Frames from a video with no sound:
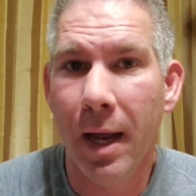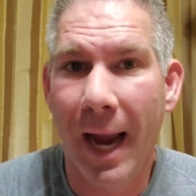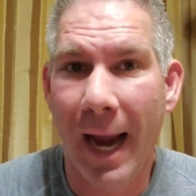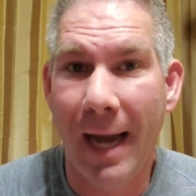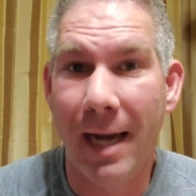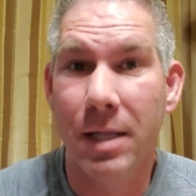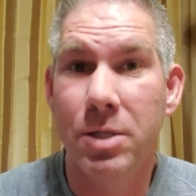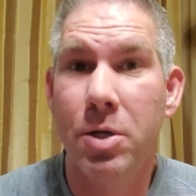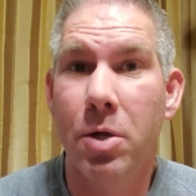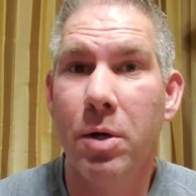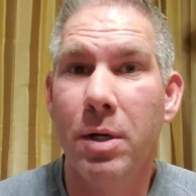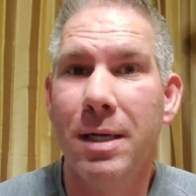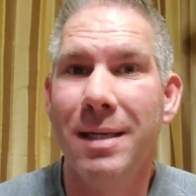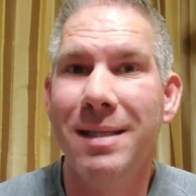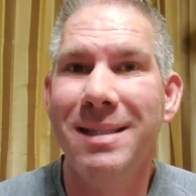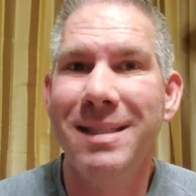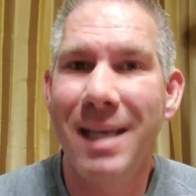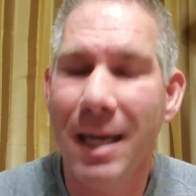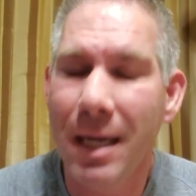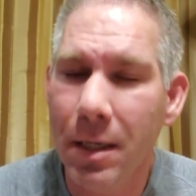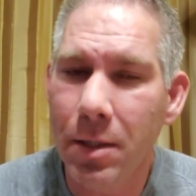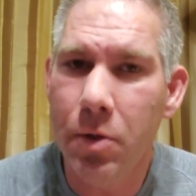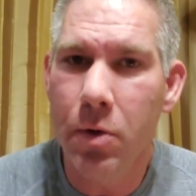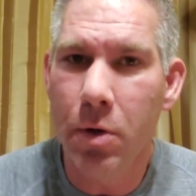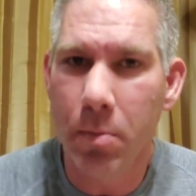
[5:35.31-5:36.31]
And it's going to
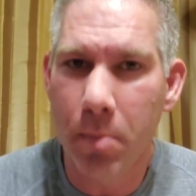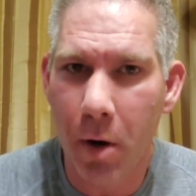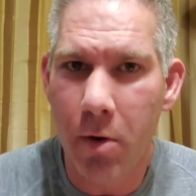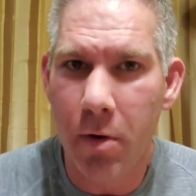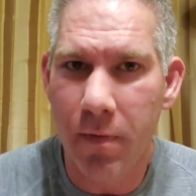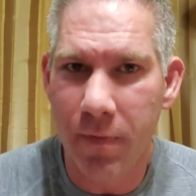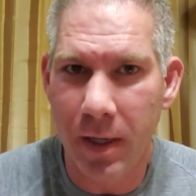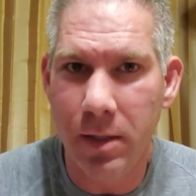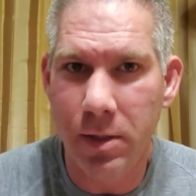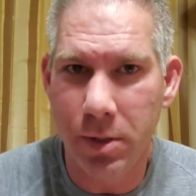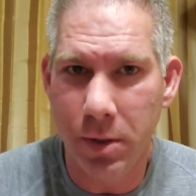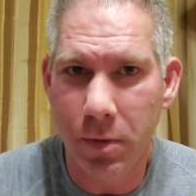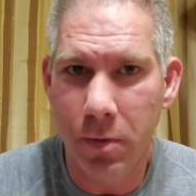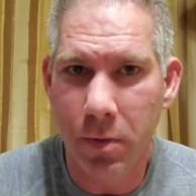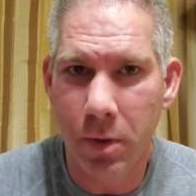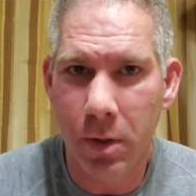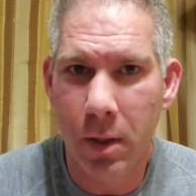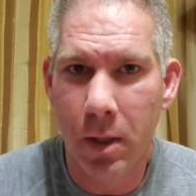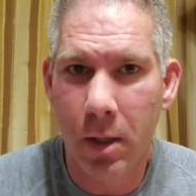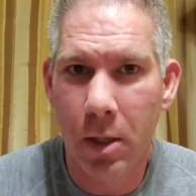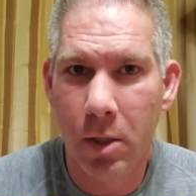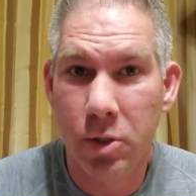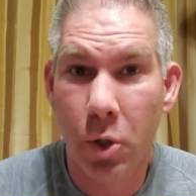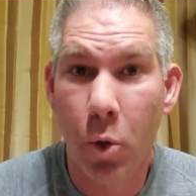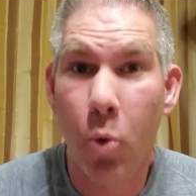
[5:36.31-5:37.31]
continue to motivate you
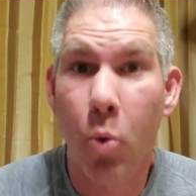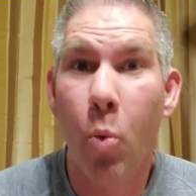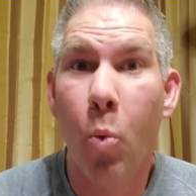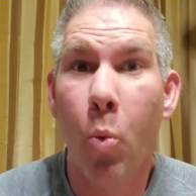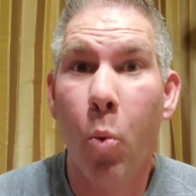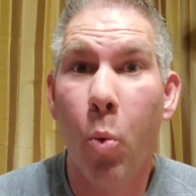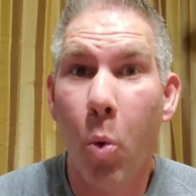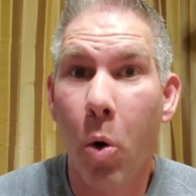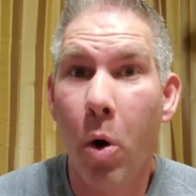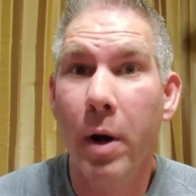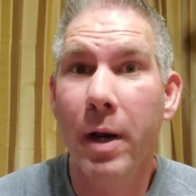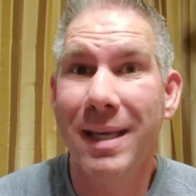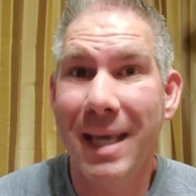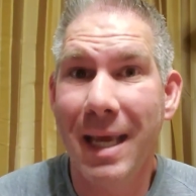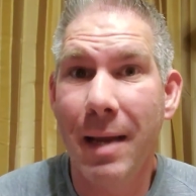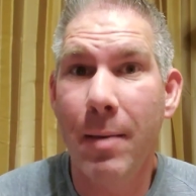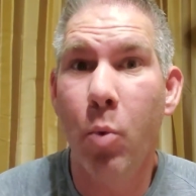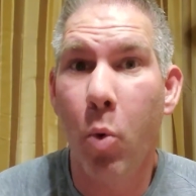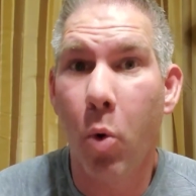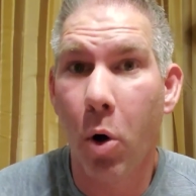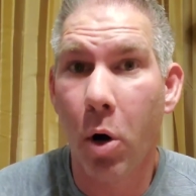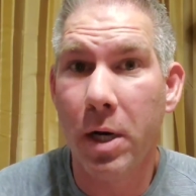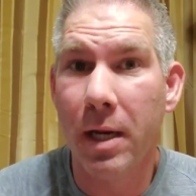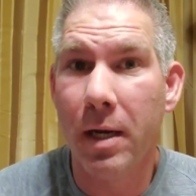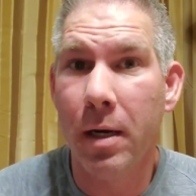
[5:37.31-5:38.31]
to want to keep
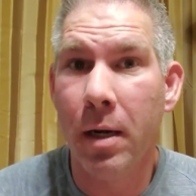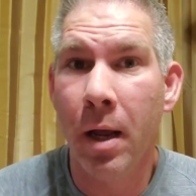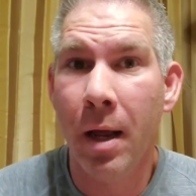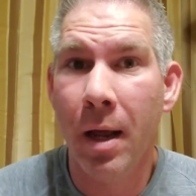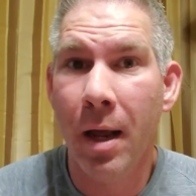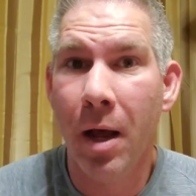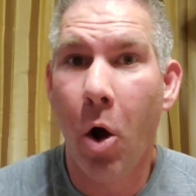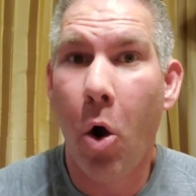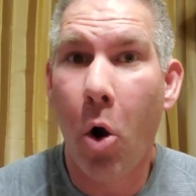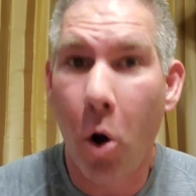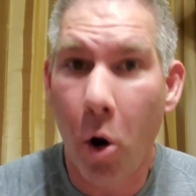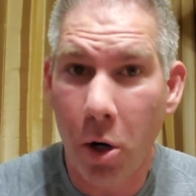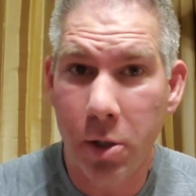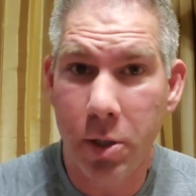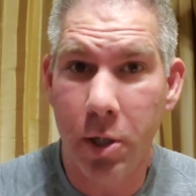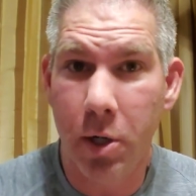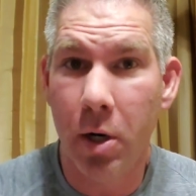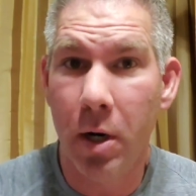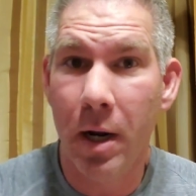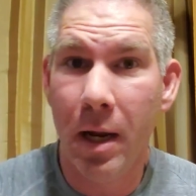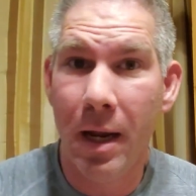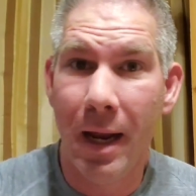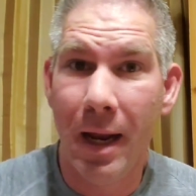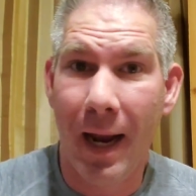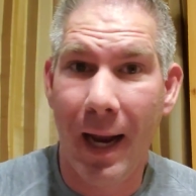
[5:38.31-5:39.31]
working
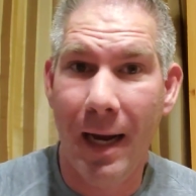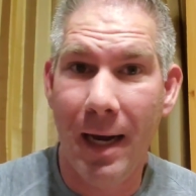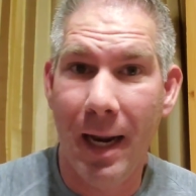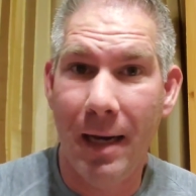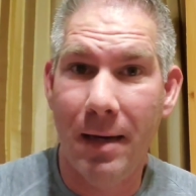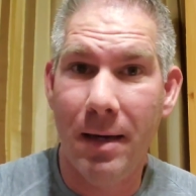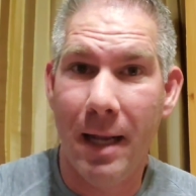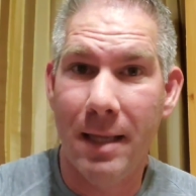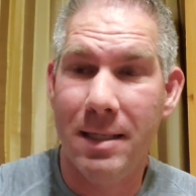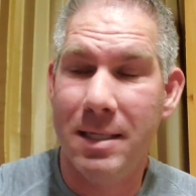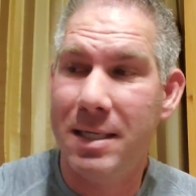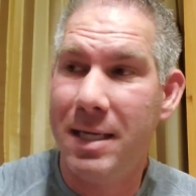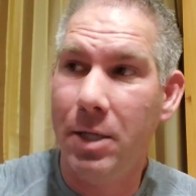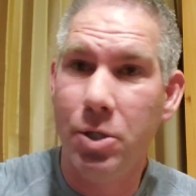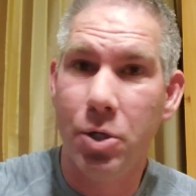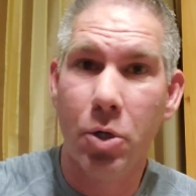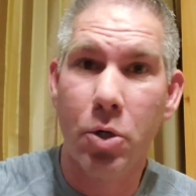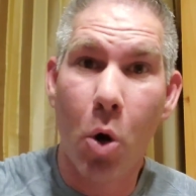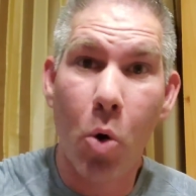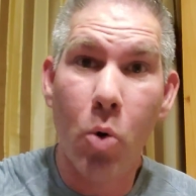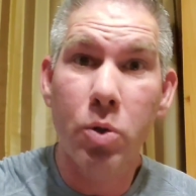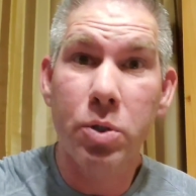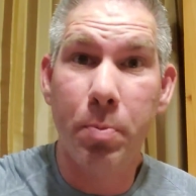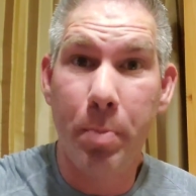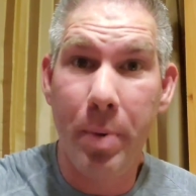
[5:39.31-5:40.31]
harder and set your
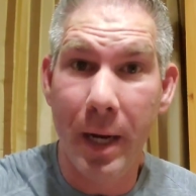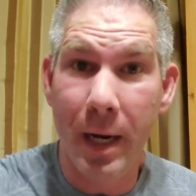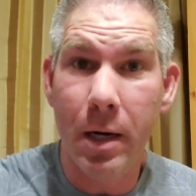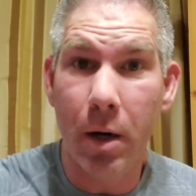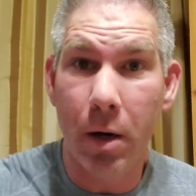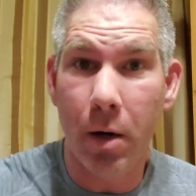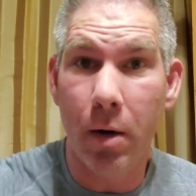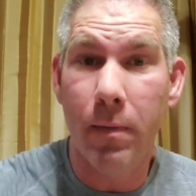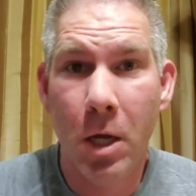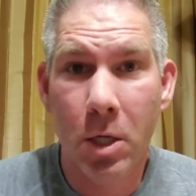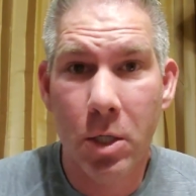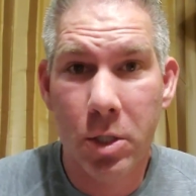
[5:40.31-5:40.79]
goals bigger.